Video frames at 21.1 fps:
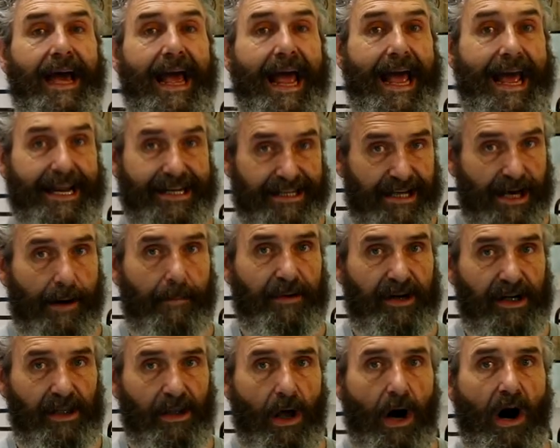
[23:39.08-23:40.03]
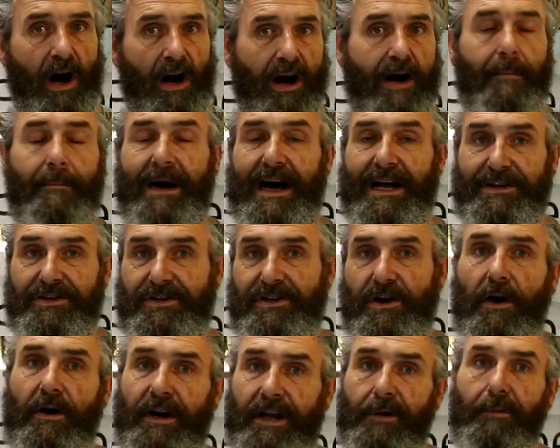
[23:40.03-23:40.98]
and coming along on my
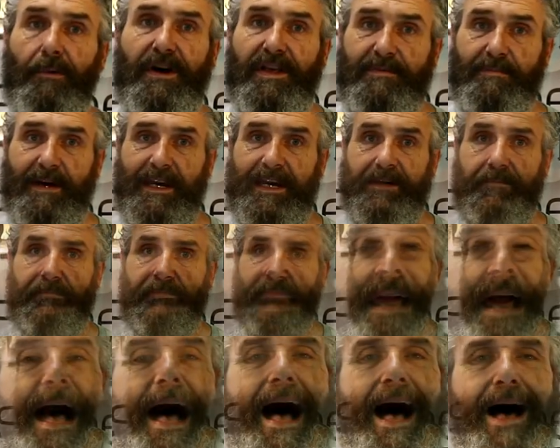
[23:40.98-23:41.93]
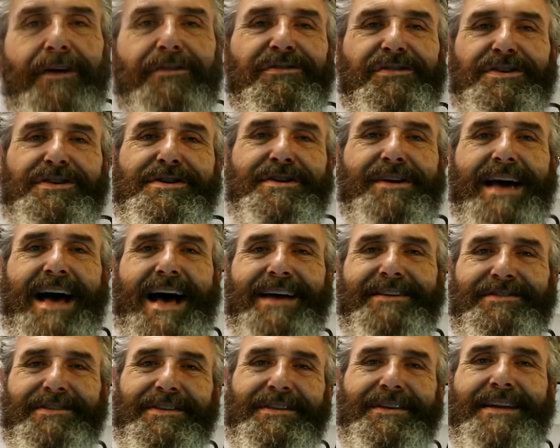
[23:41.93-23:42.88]
journey with me. I'll see you
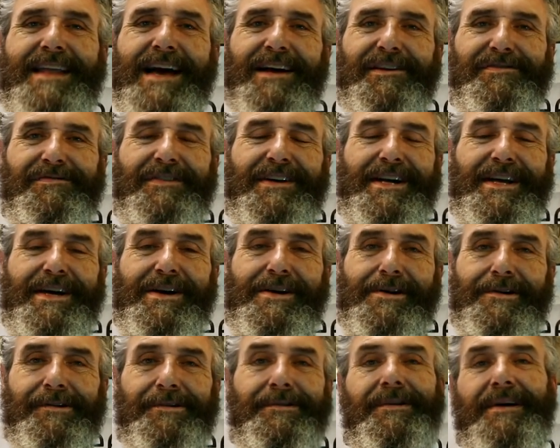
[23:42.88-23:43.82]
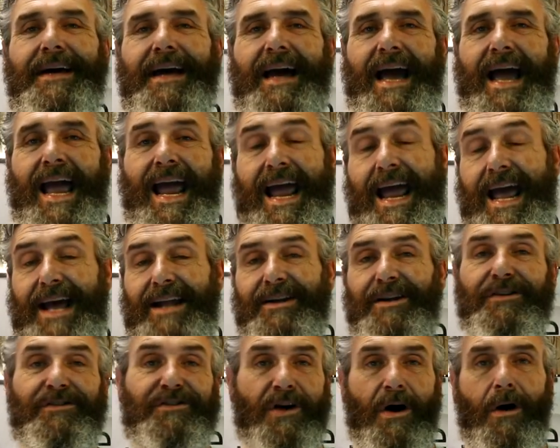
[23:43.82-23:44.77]
guys in the next video. And
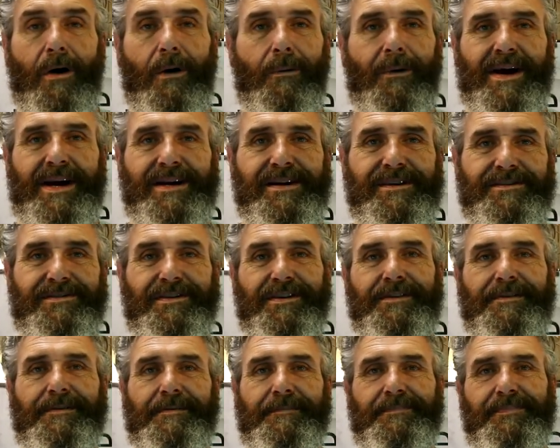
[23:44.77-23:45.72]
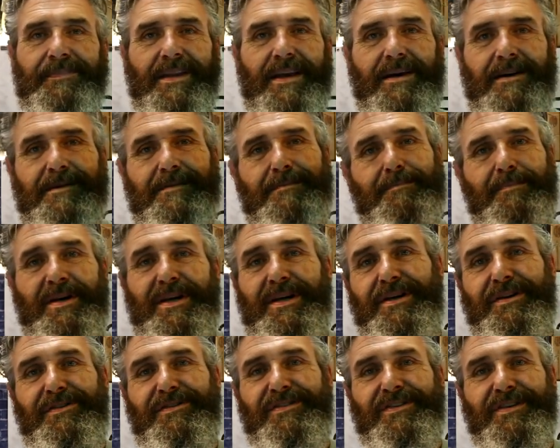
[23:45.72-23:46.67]
as always,
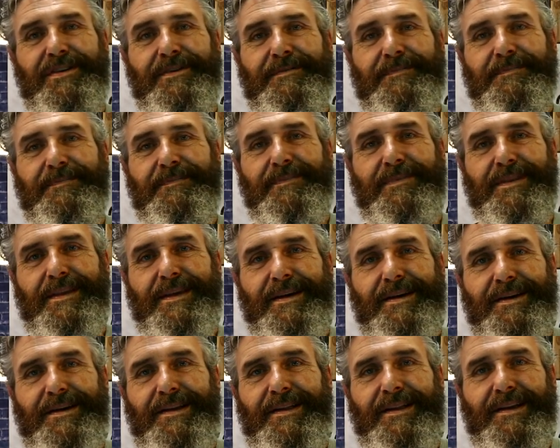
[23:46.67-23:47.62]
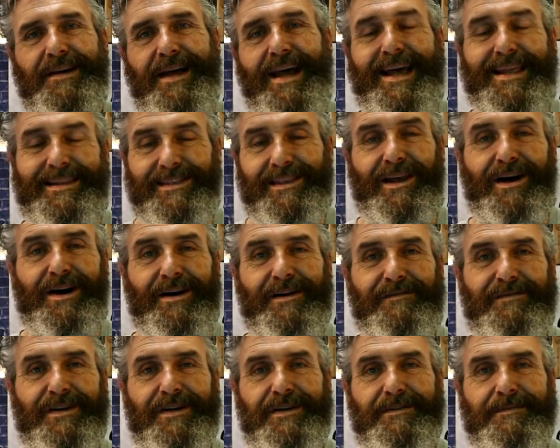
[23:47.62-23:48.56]
peace and
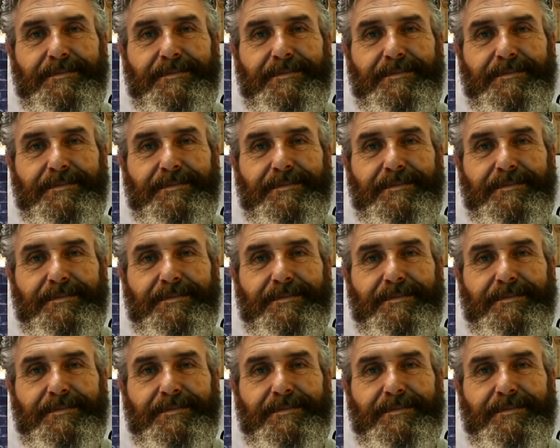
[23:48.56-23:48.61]
love.